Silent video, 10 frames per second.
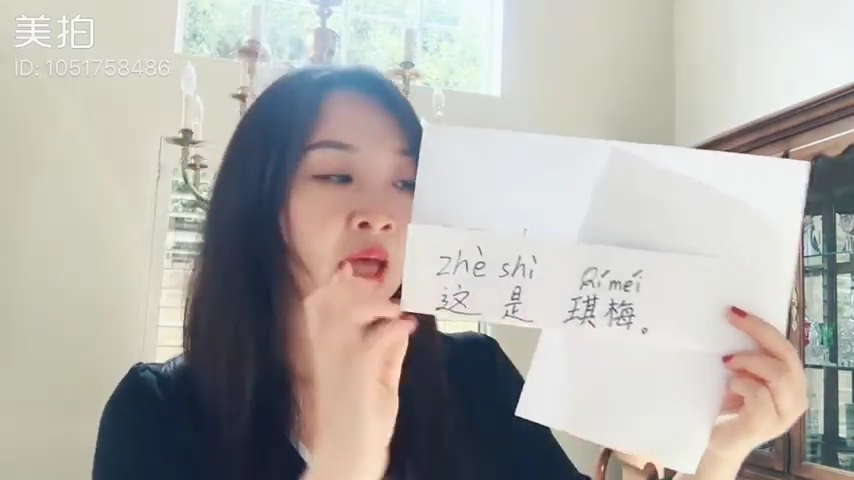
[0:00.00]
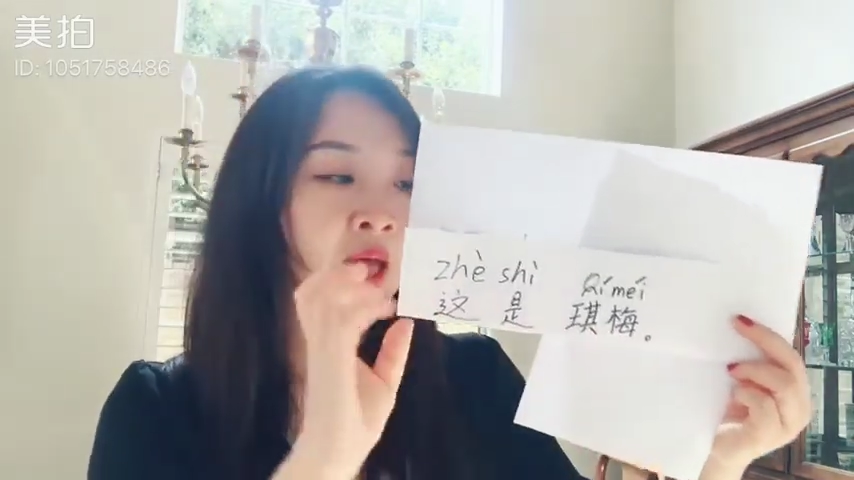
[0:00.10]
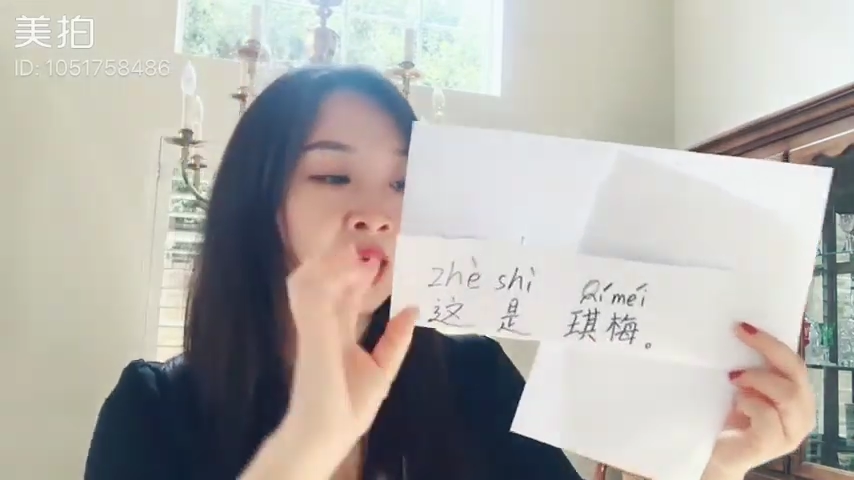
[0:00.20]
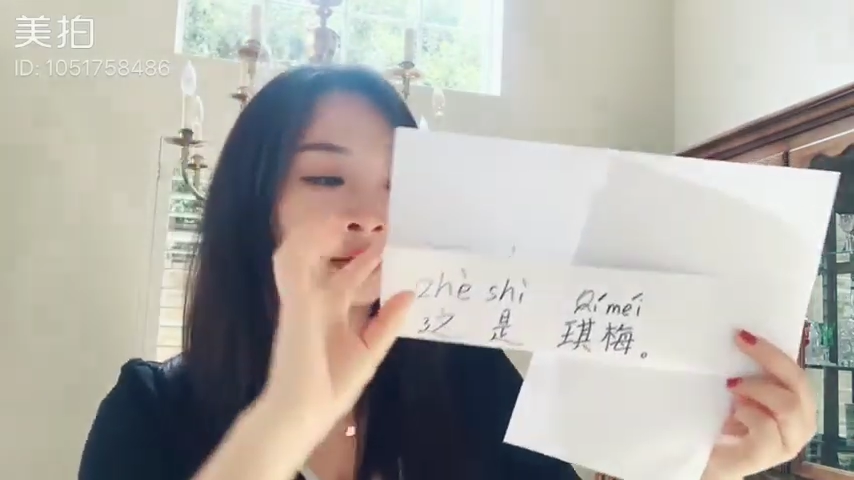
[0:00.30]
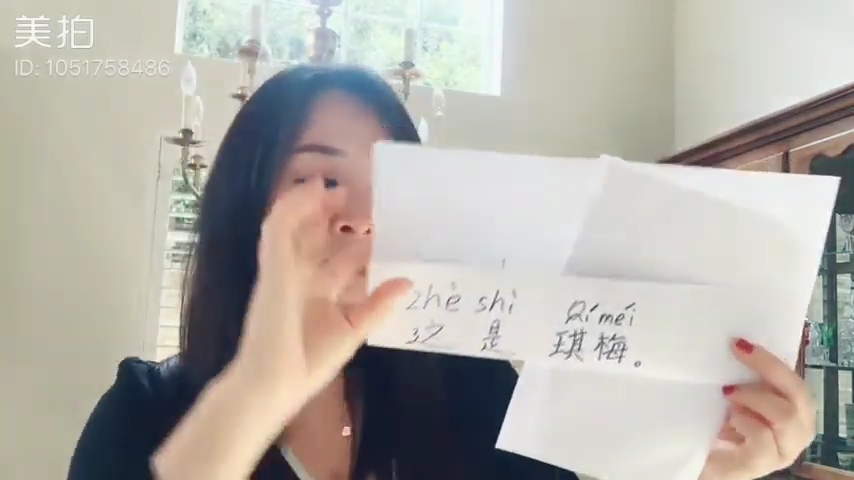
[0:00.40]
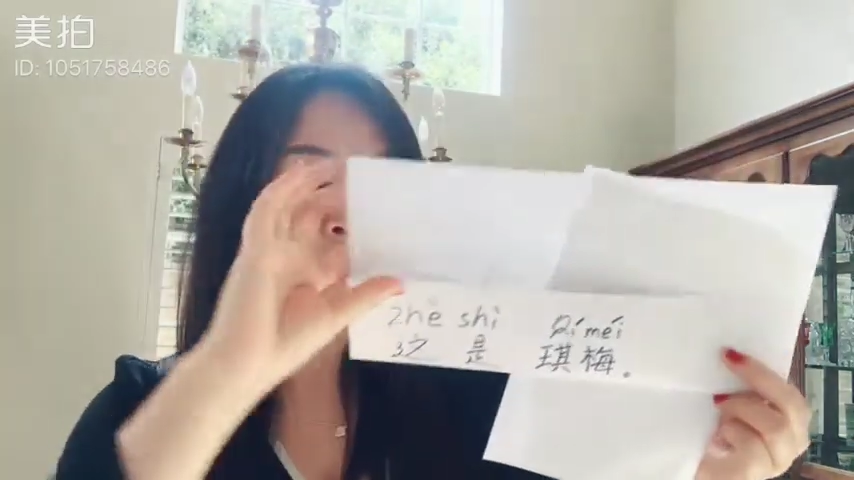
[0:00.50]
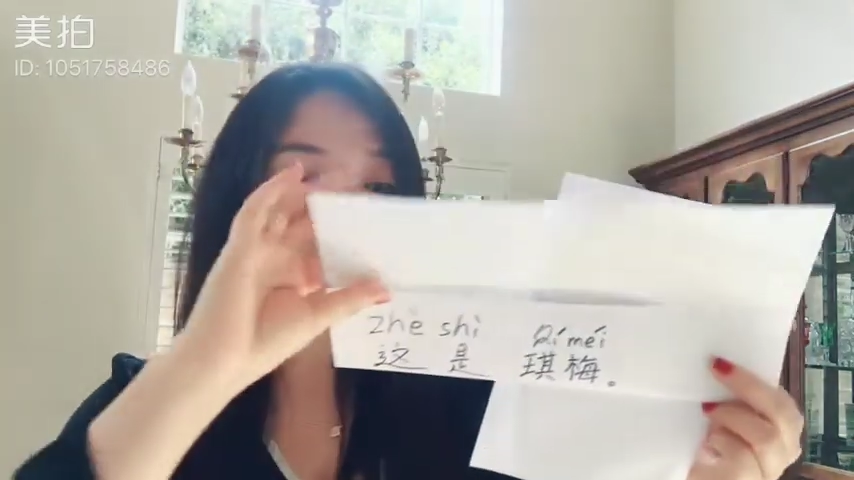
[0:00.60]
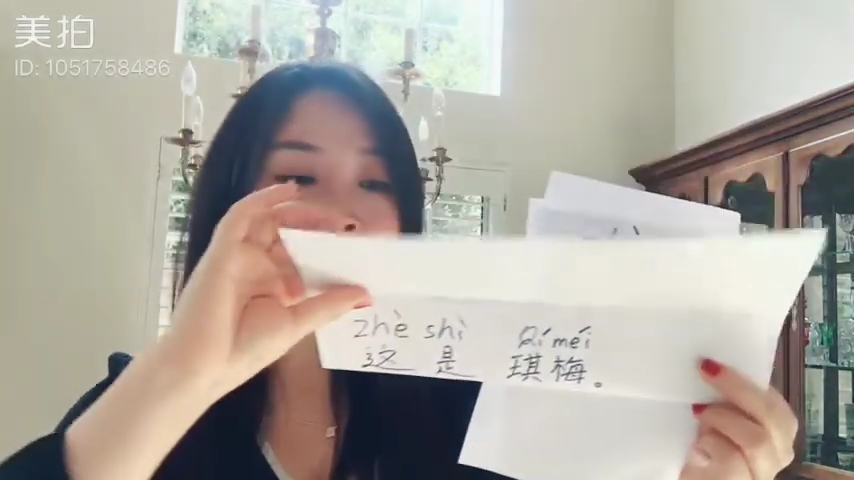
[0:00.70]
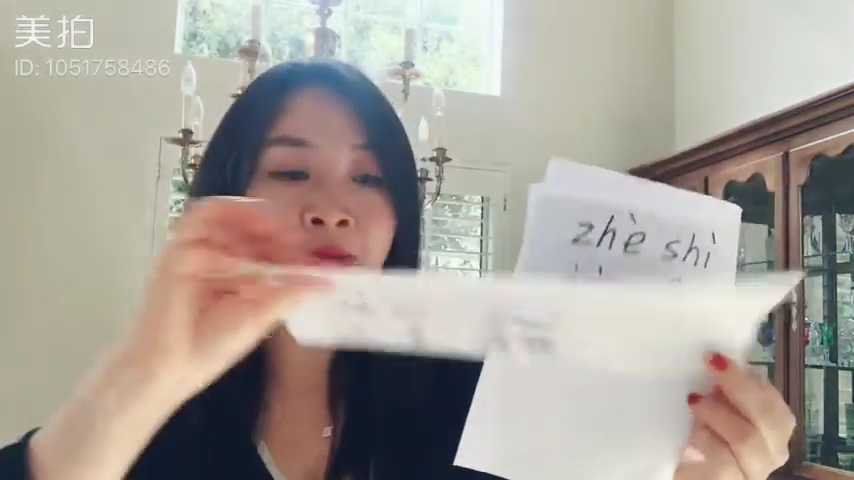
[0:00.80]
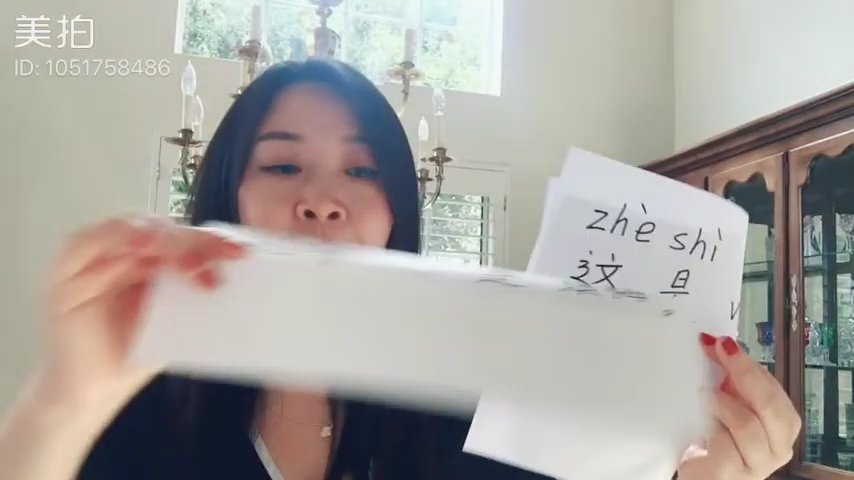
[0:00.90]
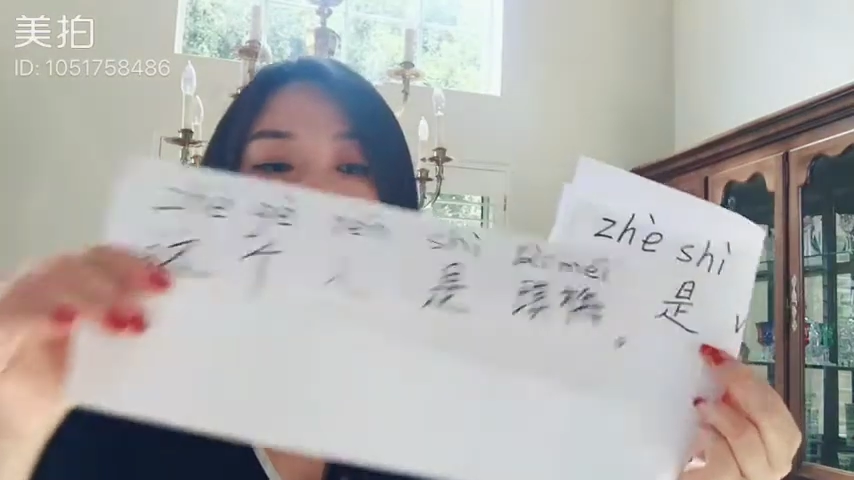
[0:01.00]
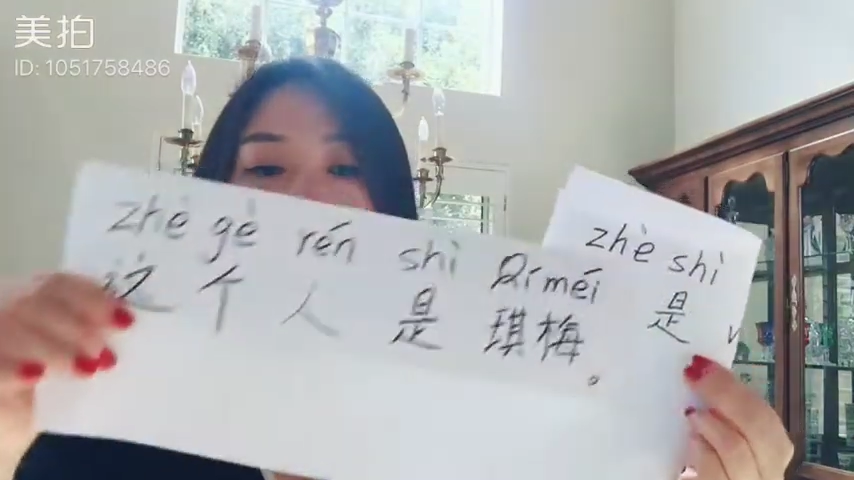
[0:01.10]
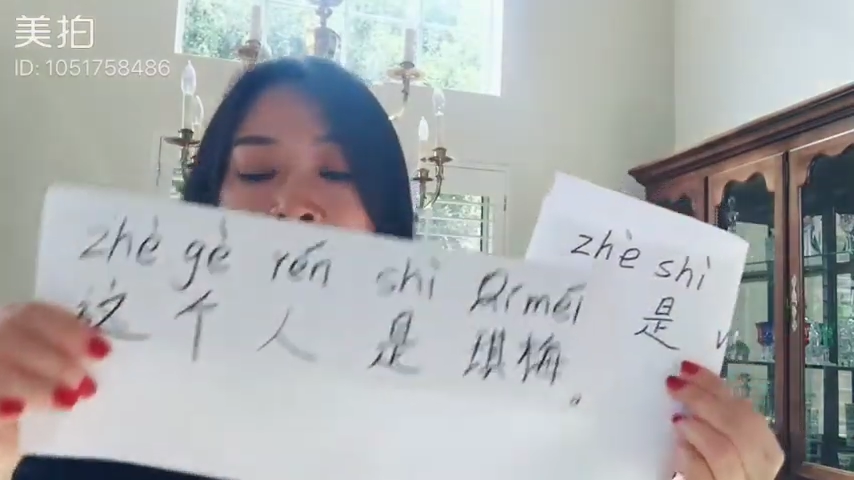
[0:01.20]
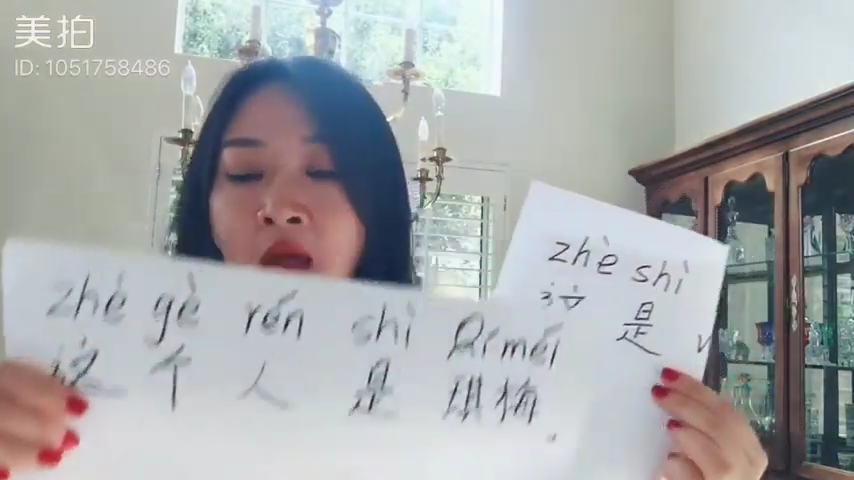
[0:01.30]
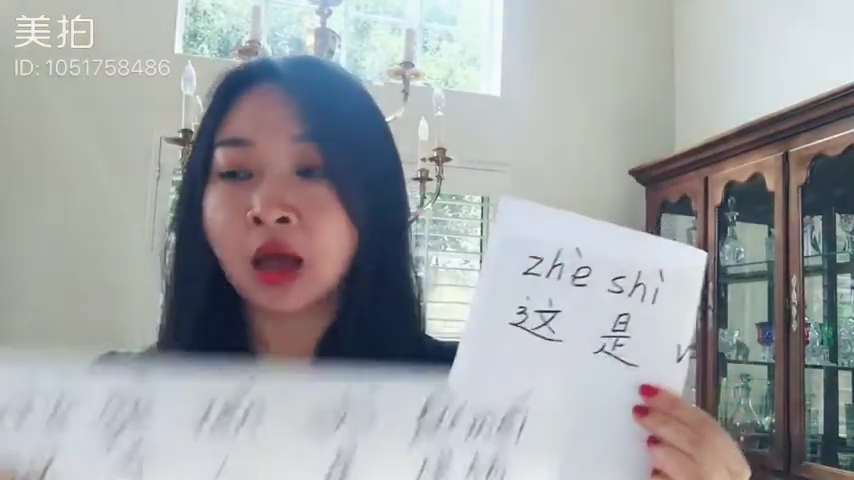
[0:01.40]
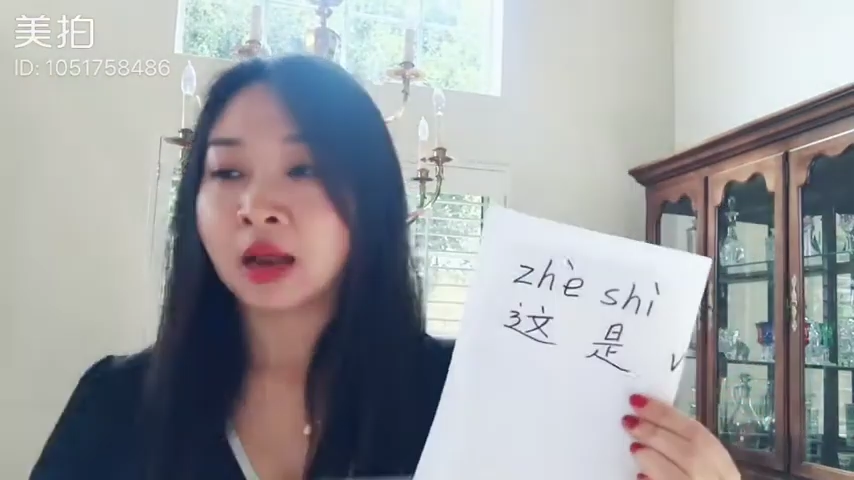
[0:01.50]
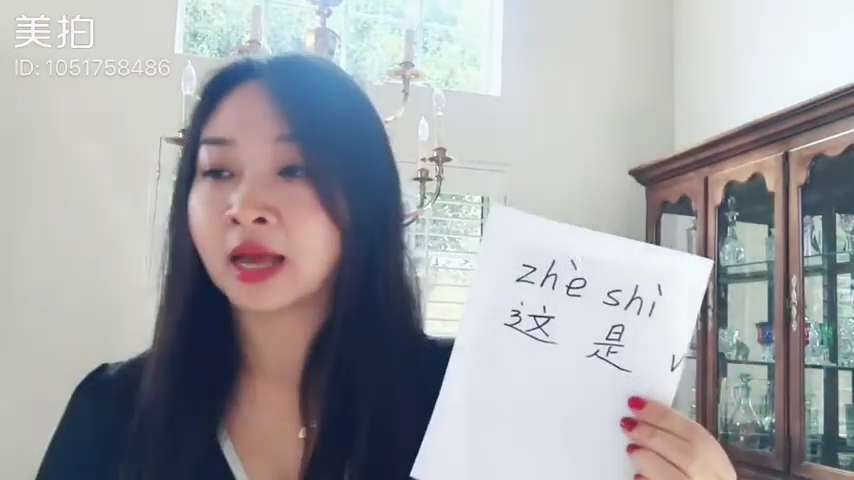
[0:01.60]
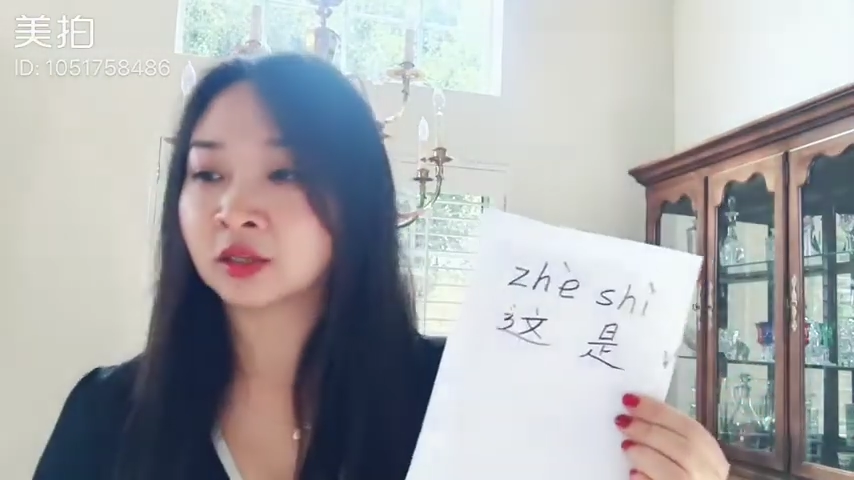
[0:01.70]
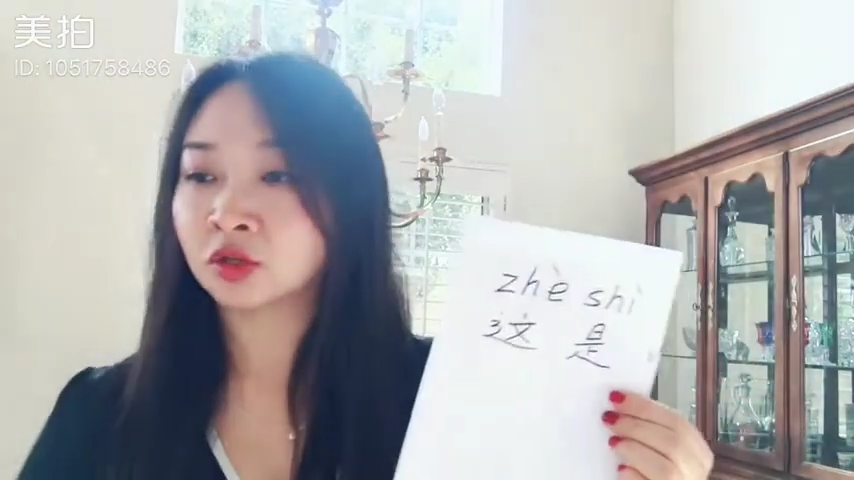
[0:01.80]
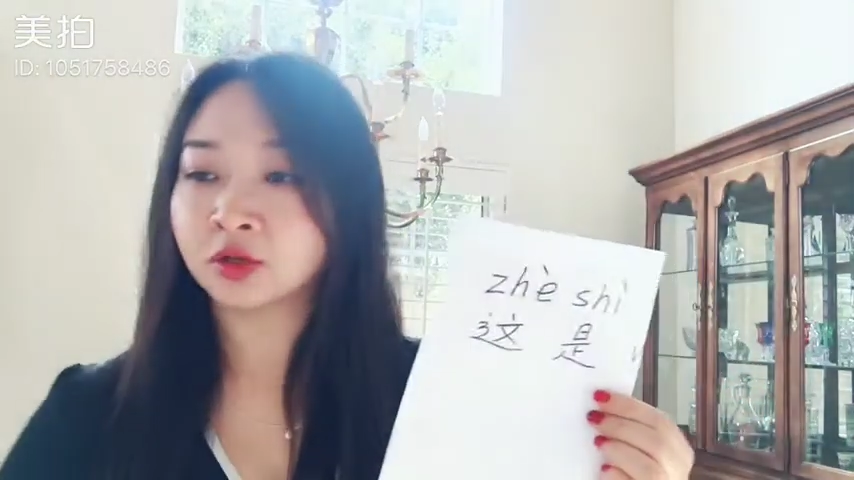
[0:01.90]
And let's